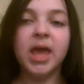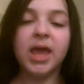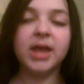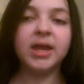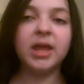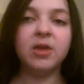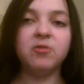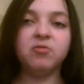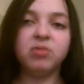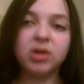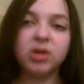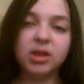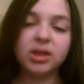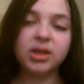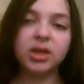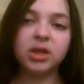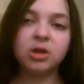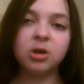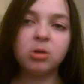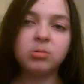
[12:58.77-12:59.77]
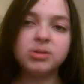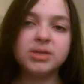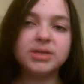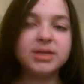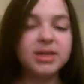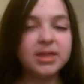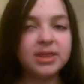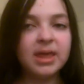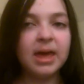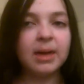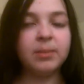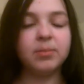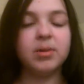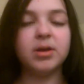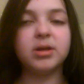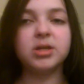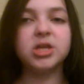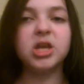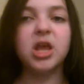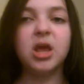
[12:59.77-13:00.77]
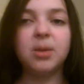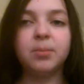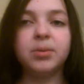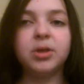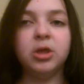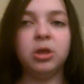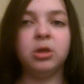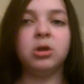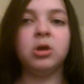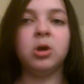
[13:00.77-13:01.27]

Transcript: It ain't really an OC that much, but